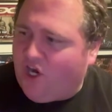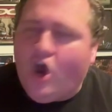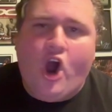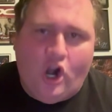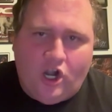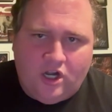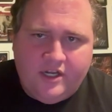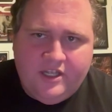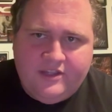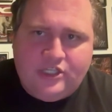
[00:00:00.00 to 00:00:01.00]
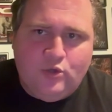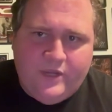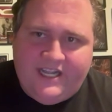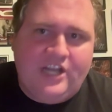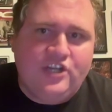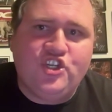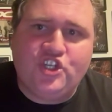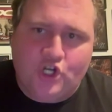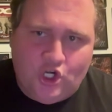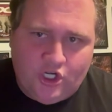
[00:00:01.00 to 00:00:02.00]
car that you get
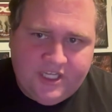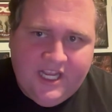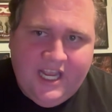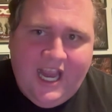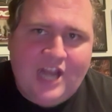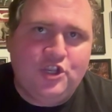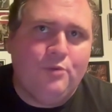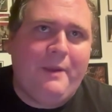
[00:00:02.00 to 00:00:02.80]
insured, and you